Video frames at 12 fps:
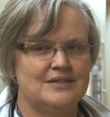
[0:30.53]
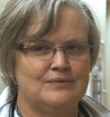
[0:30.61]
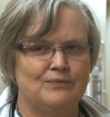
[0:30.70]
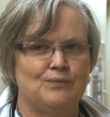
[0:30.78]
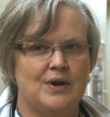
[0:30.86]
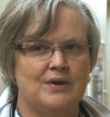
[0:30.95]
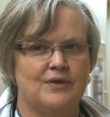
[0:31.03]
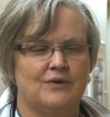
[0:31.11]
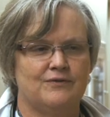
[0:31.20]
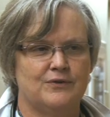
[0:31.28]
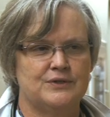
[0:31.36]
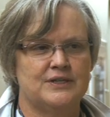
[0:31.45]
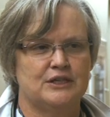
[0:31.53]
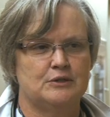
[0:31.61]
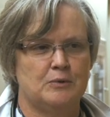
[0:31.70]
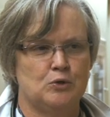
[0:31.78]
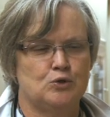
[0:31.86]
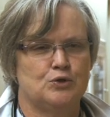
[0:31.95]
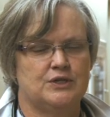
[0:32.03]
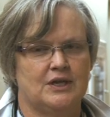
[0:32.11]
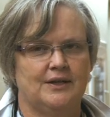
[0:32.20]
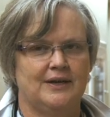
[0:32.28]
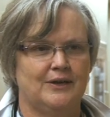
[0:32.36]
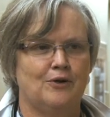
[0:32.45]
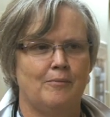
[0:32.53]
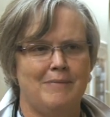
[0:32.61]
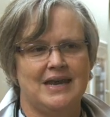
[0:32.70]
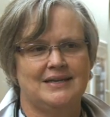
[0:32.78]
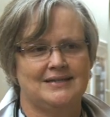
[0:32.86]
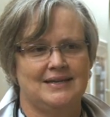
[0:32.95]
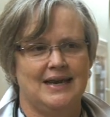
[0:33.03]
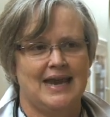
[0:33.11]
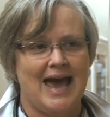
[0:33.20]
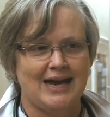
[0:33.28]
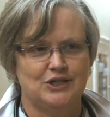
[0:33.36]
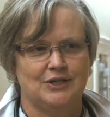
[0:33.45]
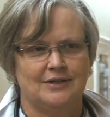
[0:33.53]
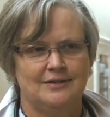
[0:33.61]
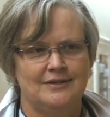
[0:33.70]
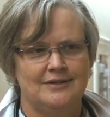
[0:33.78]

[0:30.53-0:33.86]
is one of their first exposures to clinical medicine in action.